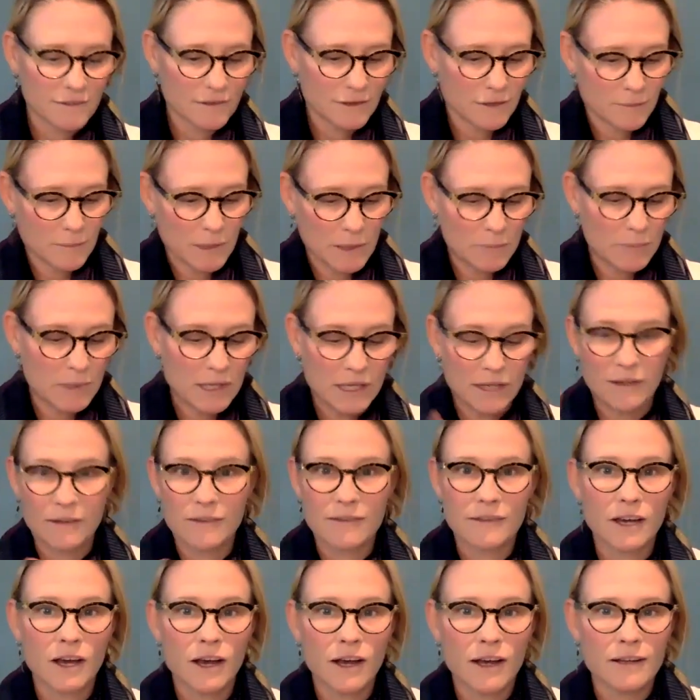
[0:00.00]
They might be in a
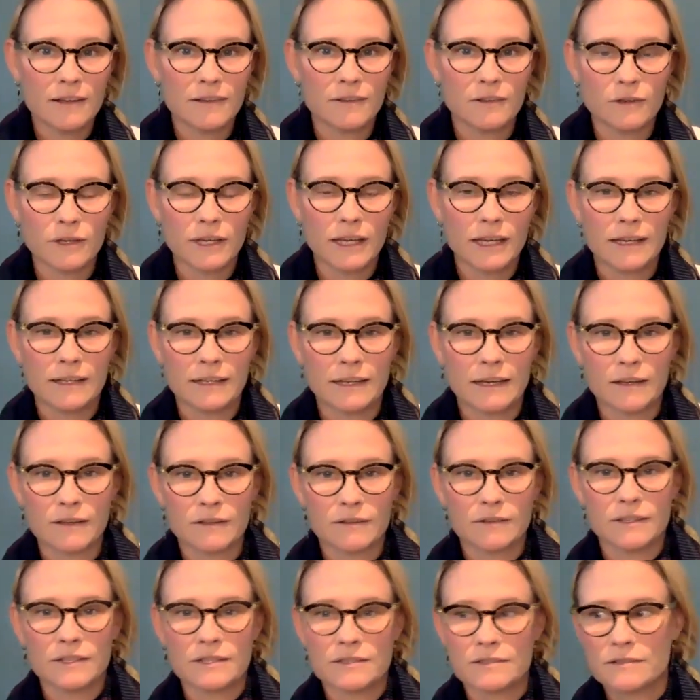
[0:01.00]
thought, okay, now
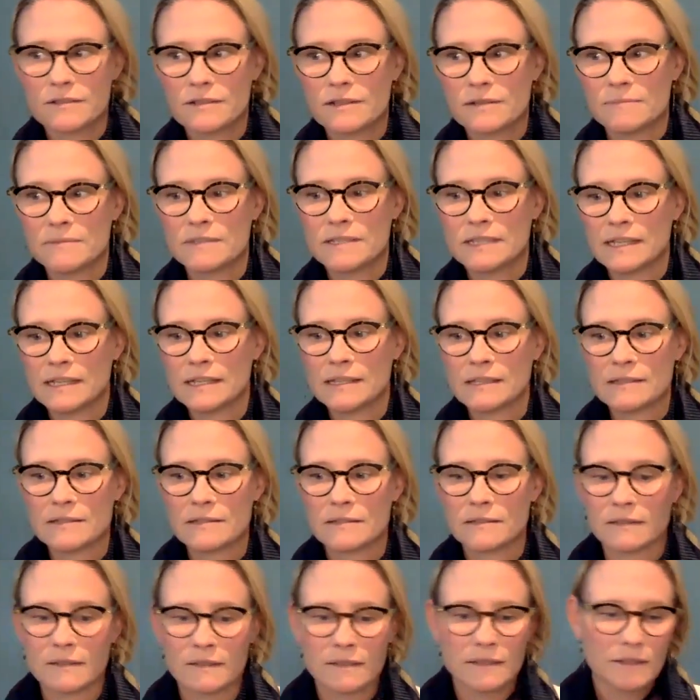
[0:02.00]
they're in a
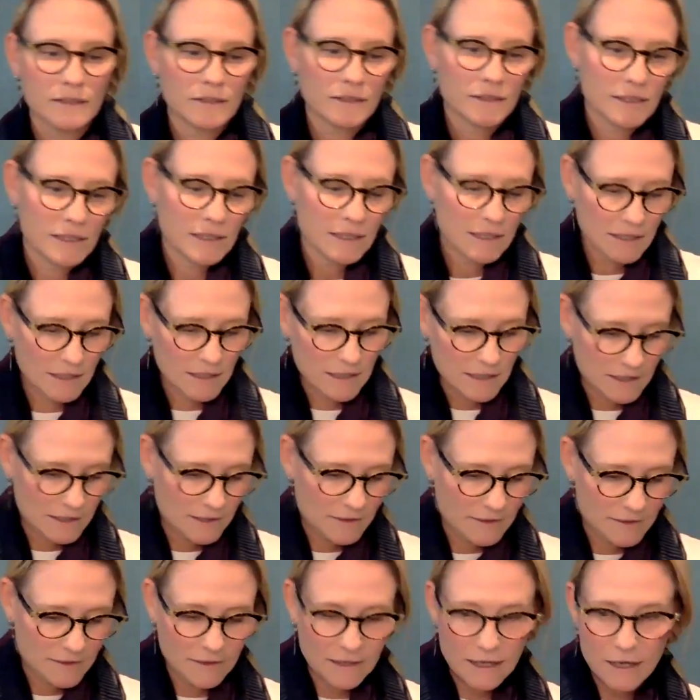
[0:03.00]
circumstance, and
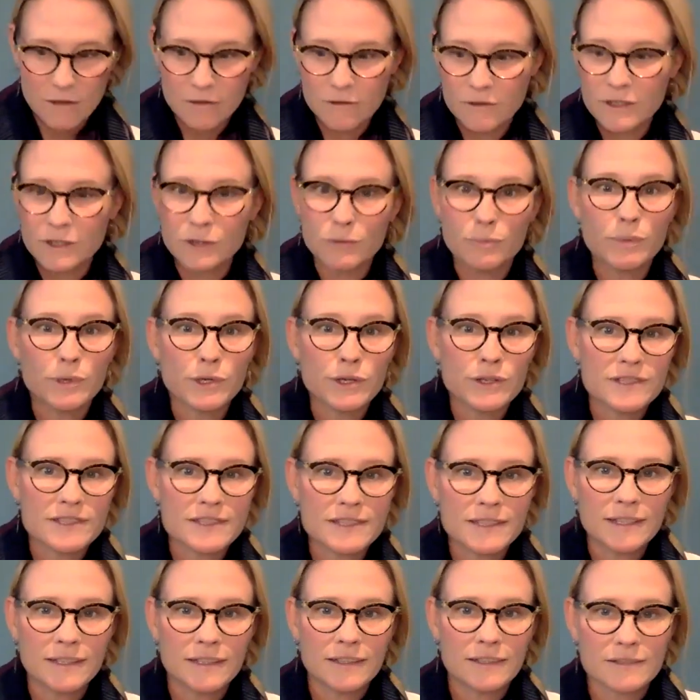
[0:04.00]
now they're in a
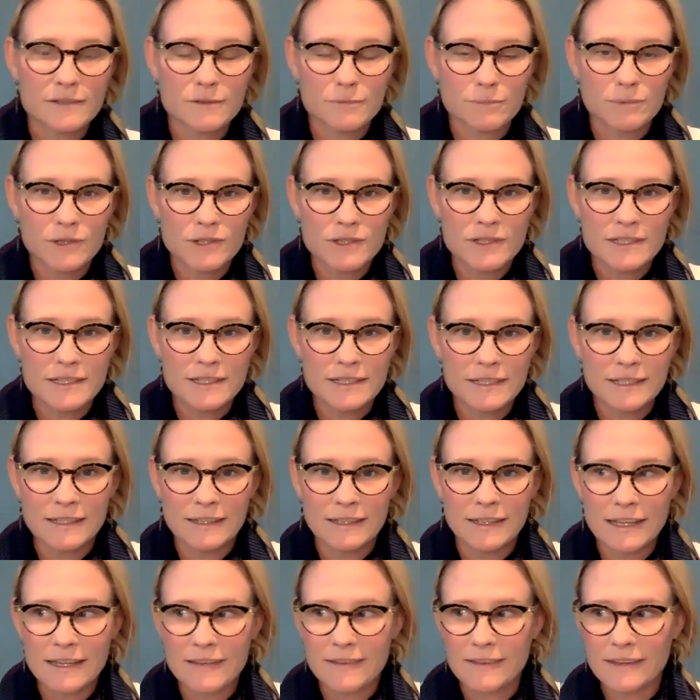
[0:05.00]
person because the person
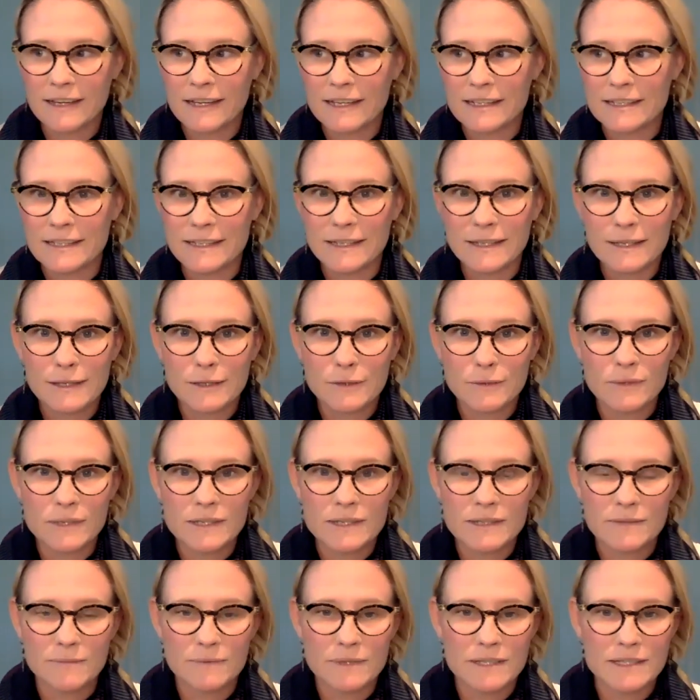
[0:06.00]
didn't like the idea that
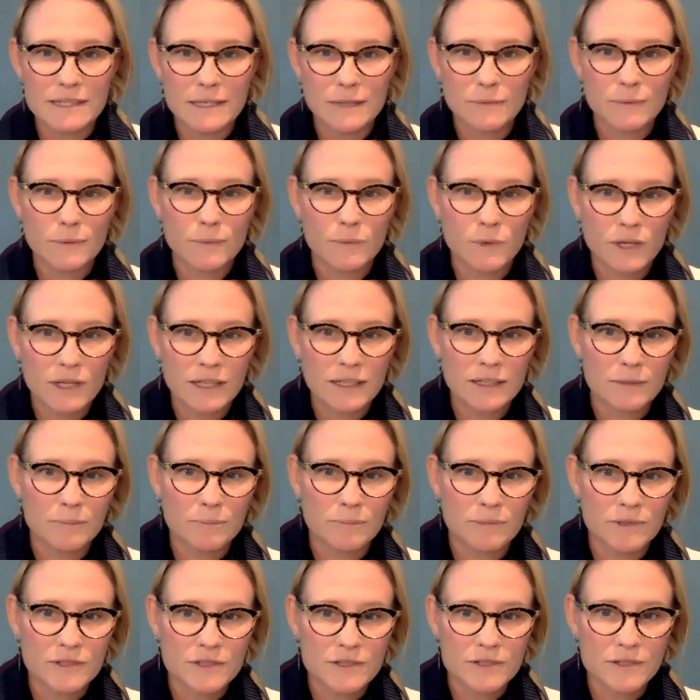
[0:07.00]
we said we wanted to
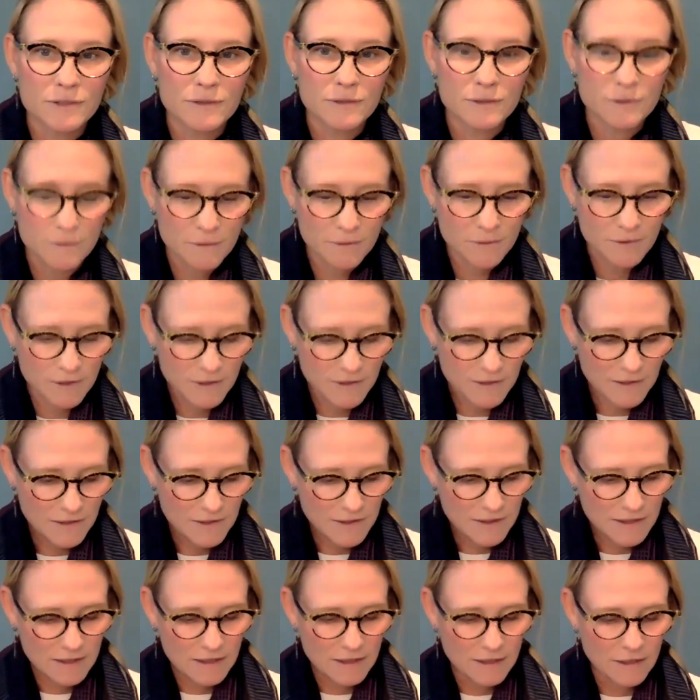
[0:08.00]
pursue.
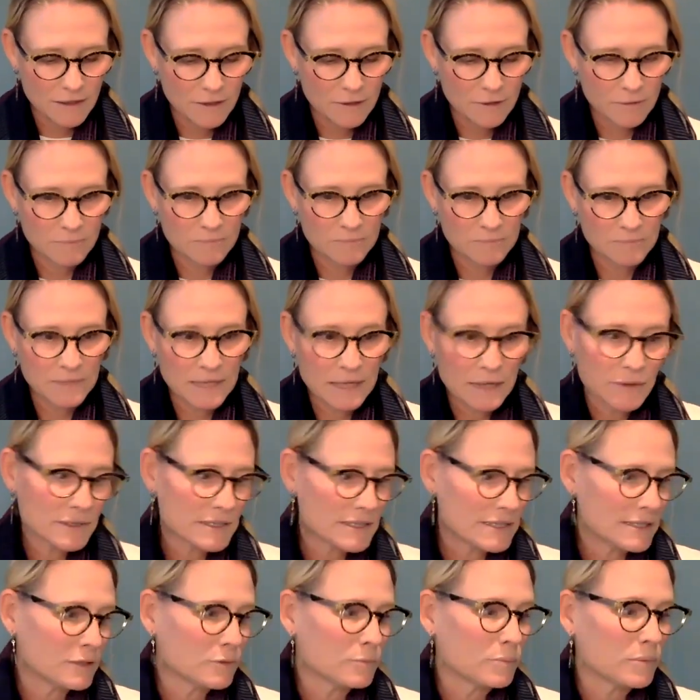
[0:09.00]
Now
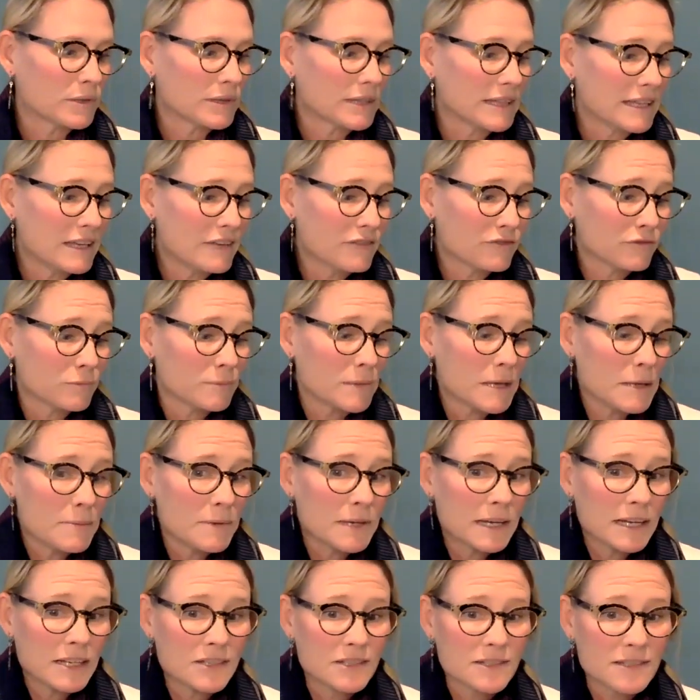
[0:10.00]
it's in a belief, well,
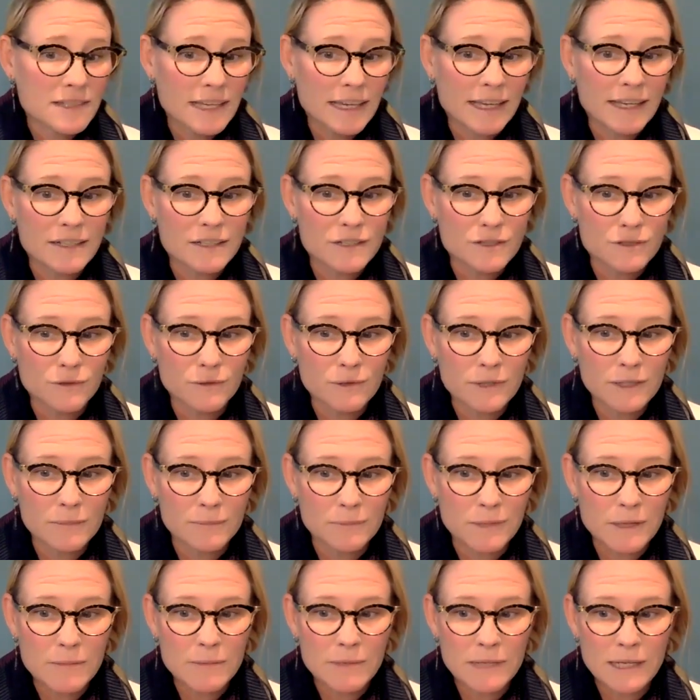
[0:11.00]
maybe I just can't do it.
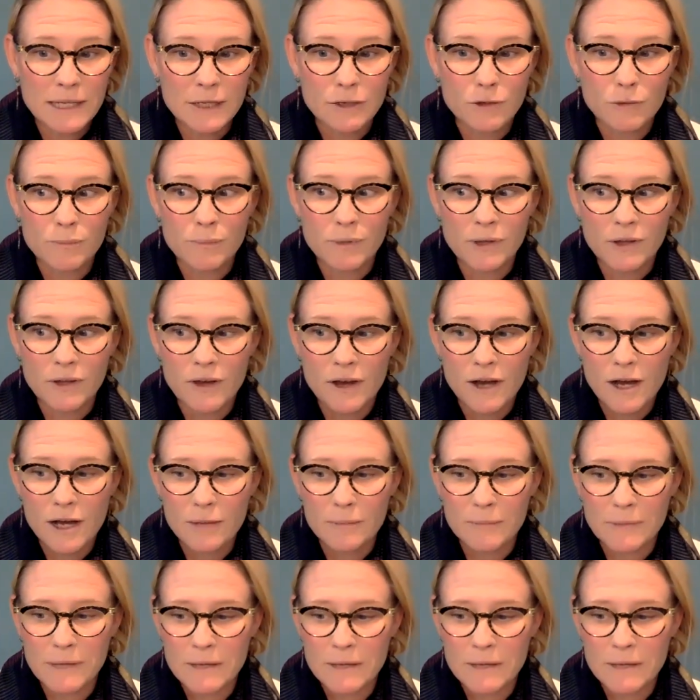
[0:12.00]
Maybe I don't belong.